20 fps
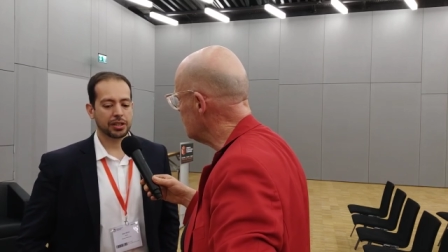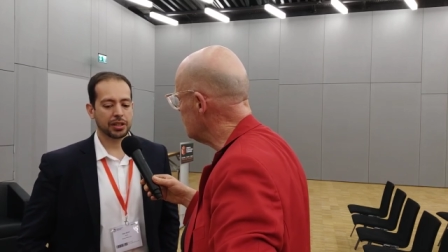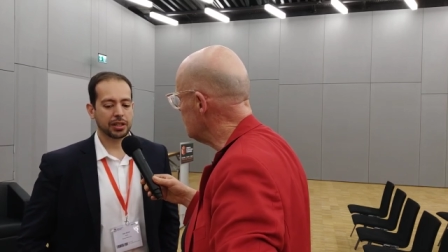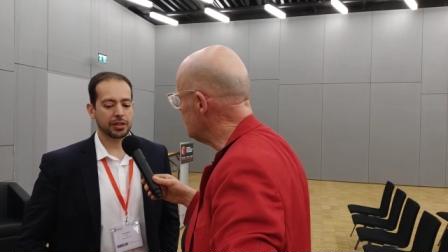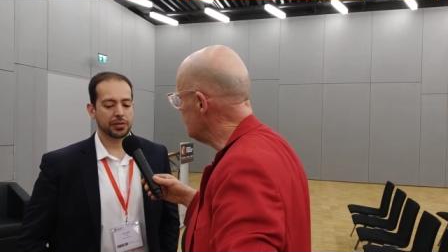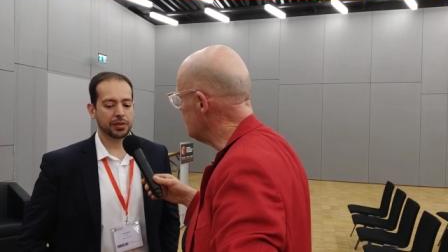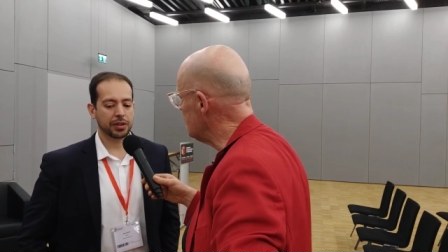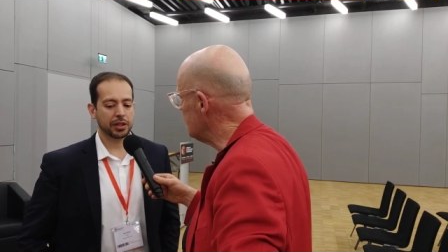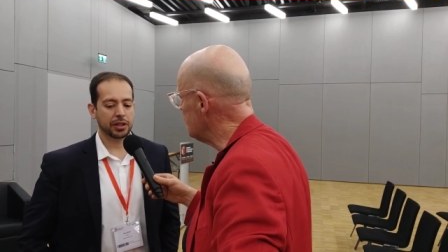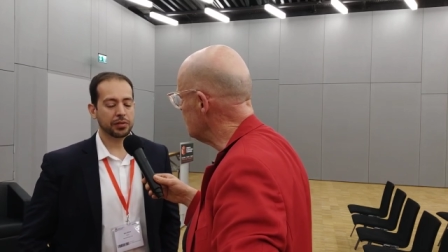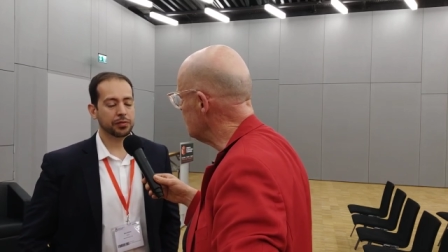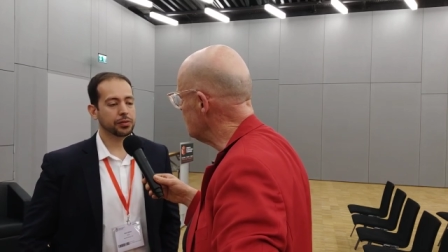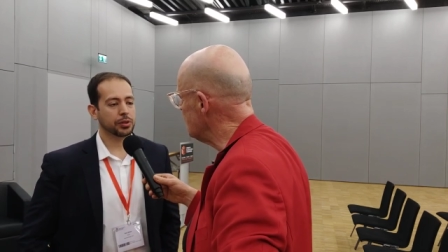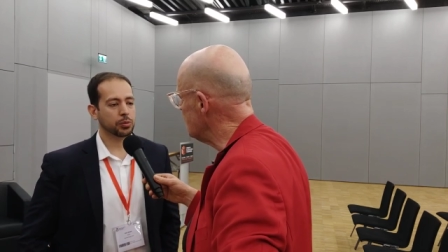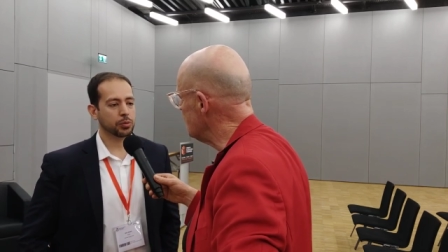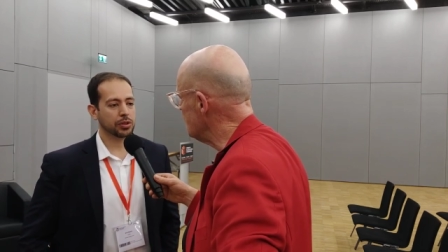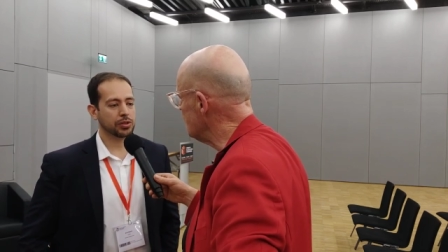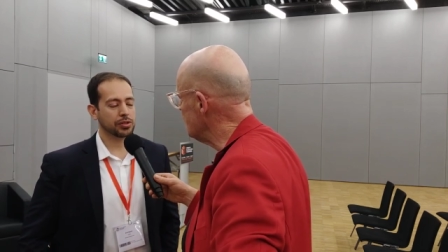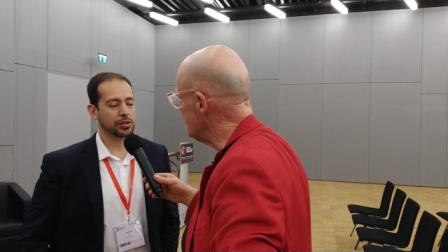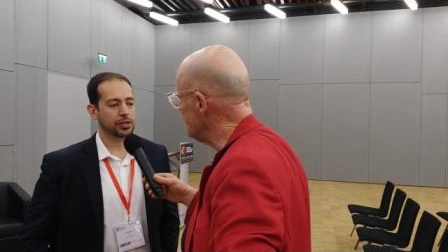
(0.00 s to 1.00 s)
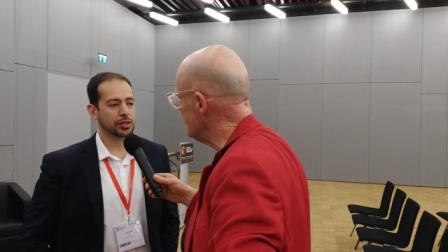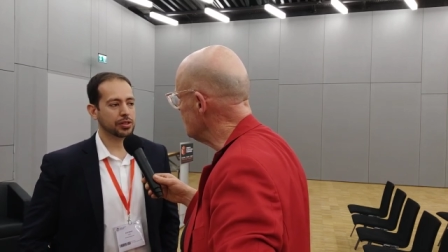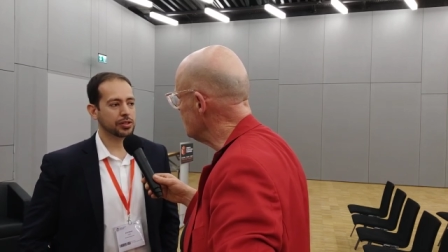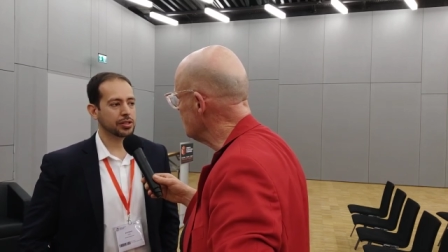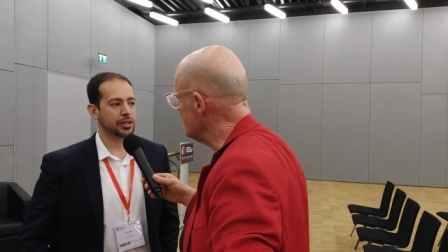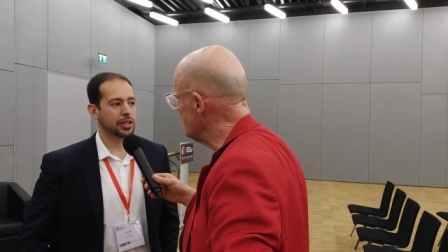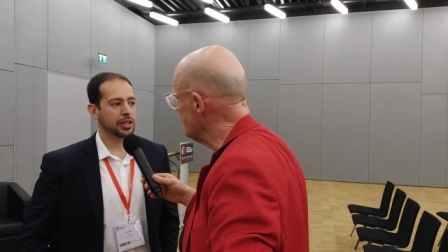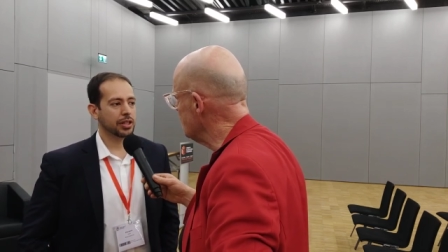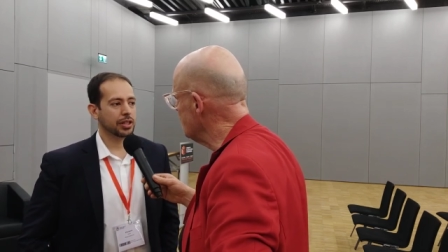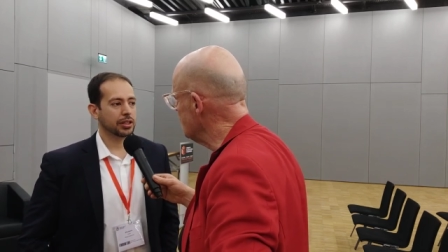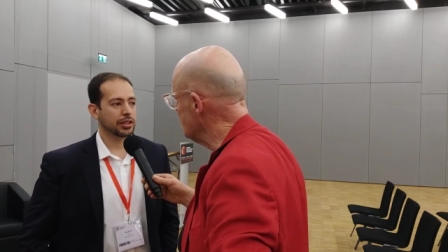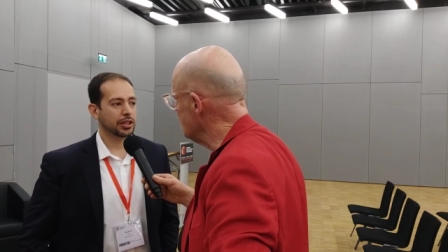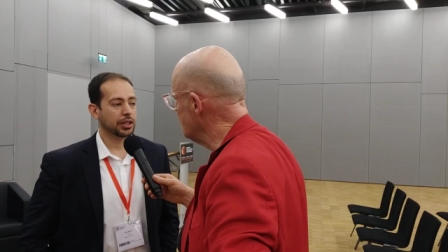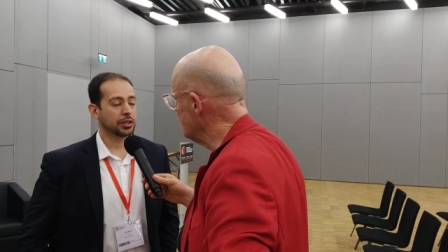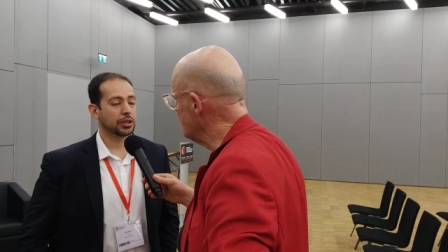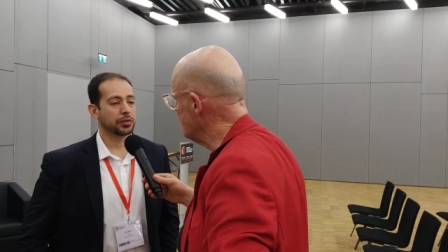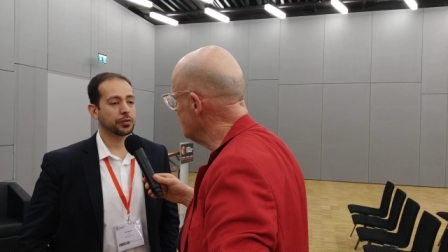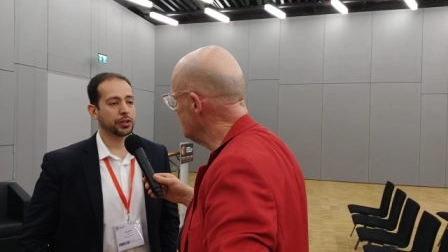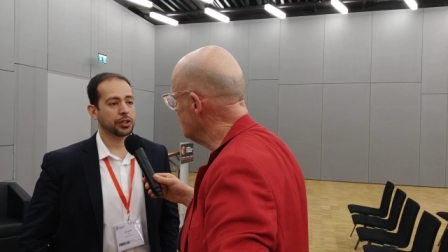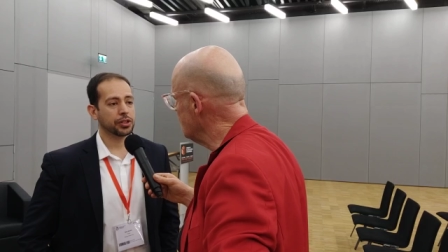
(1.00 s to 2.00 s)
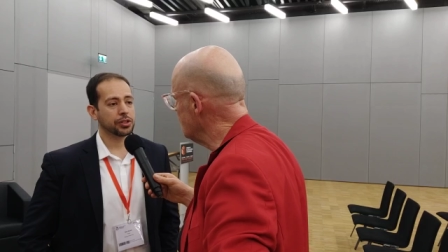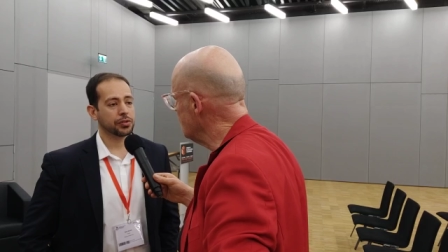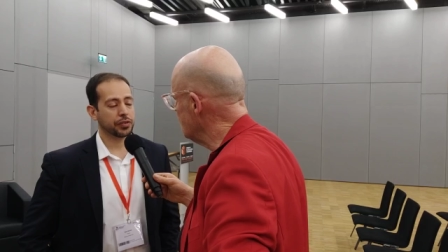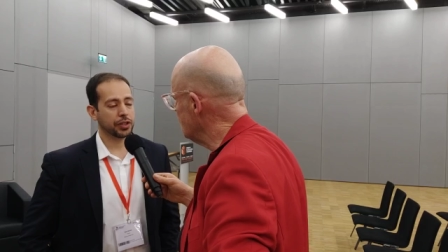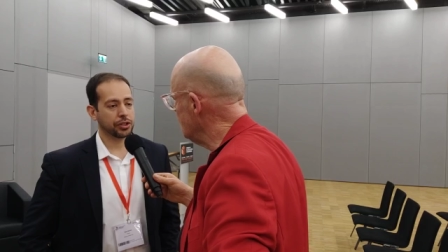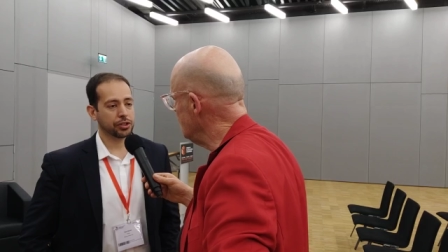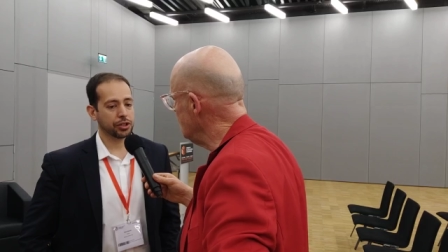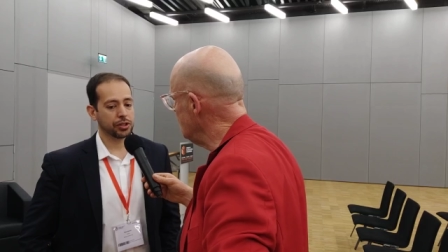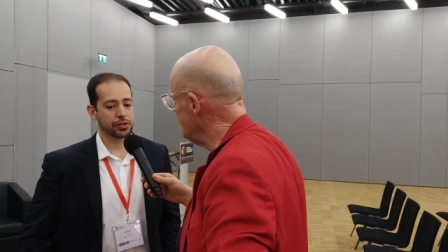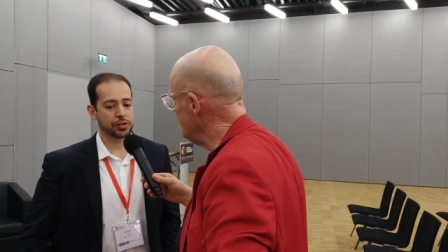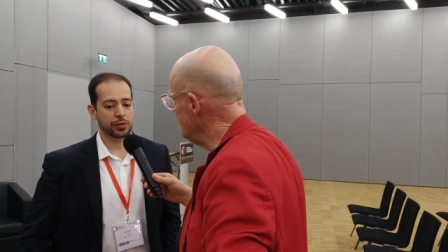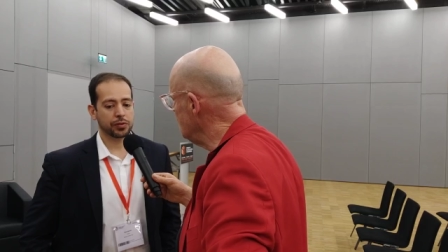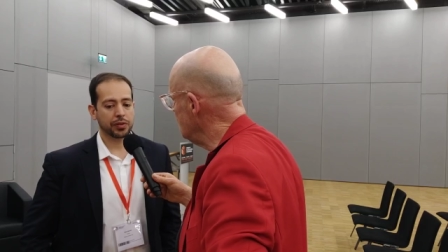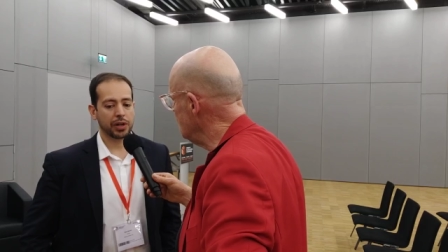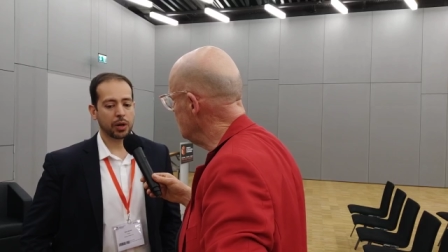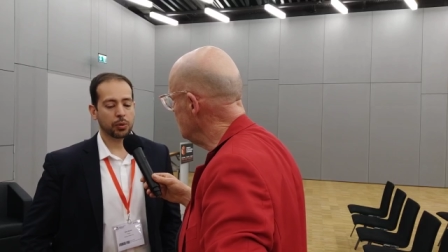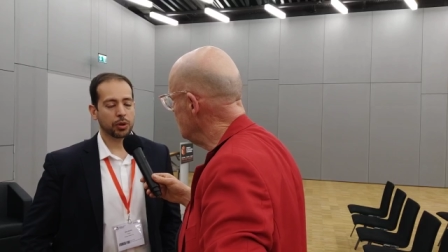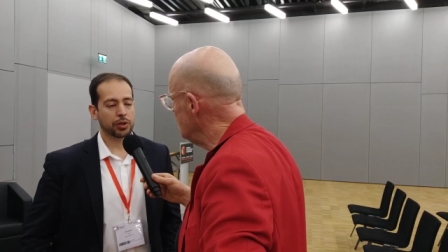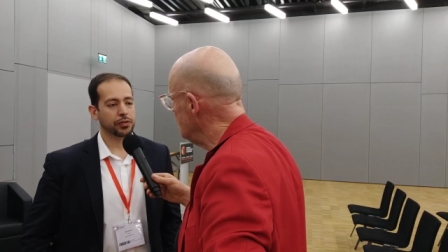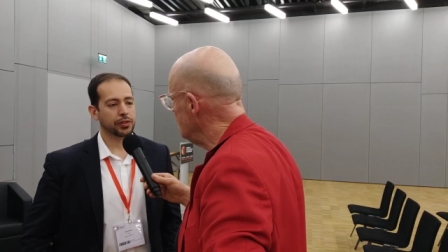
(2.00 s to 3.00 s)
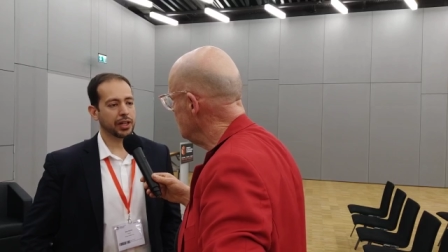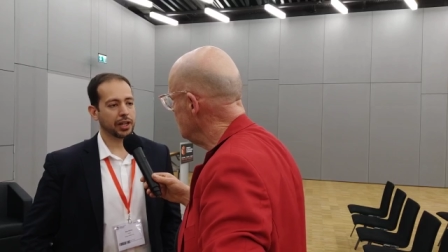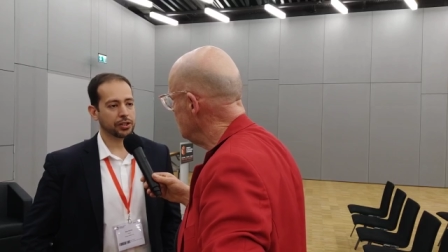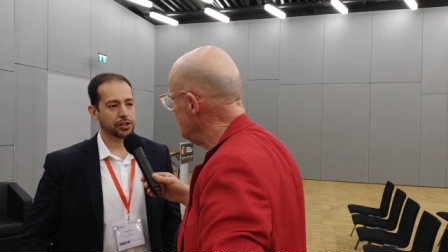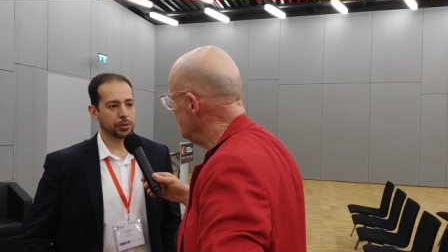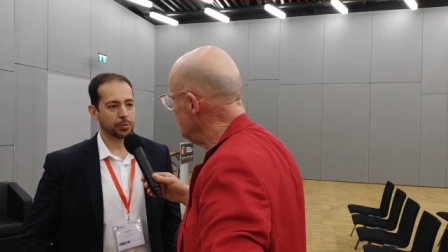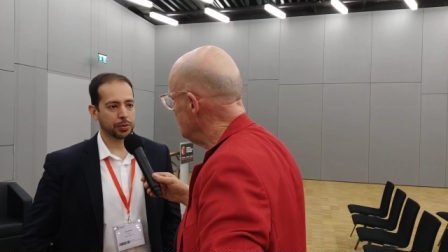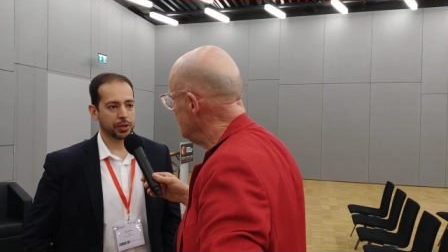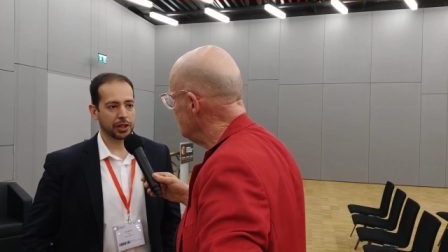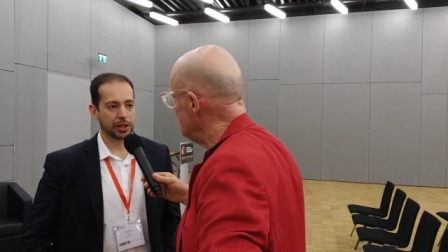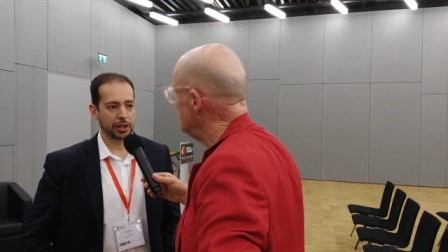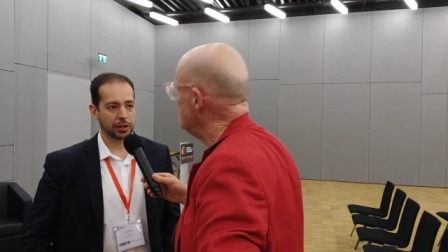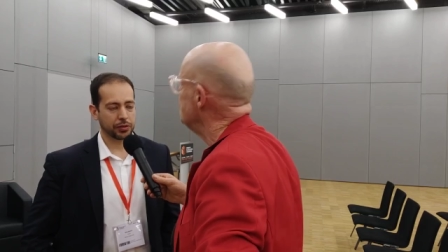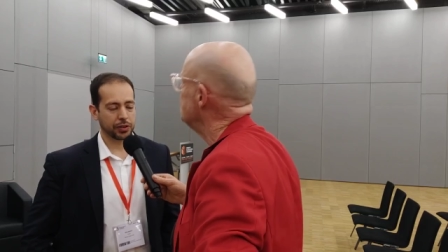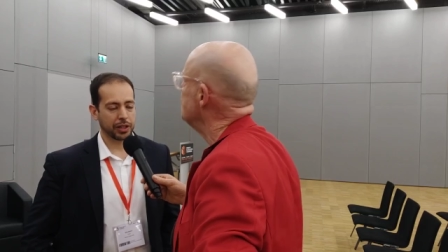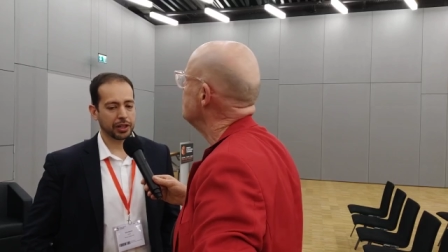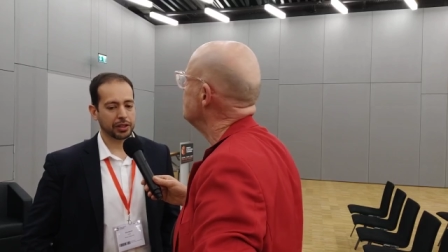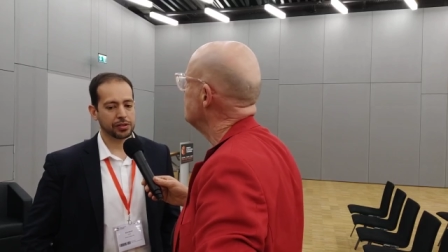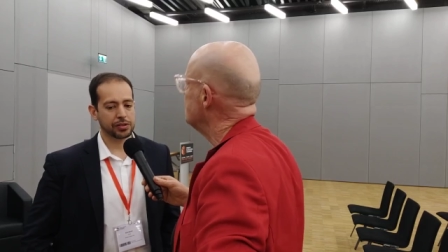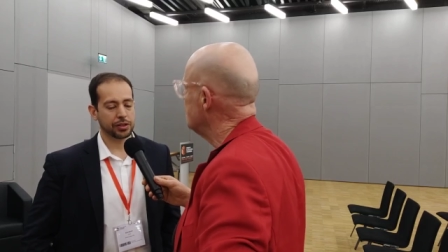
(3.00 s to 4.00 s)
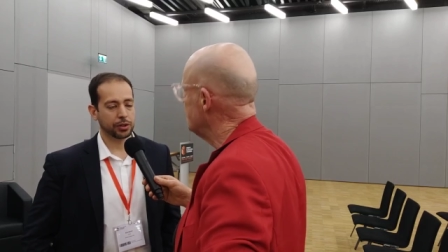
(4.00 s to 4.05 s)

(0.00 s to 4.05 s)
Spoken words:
even influences the converged features of our flagship product, right?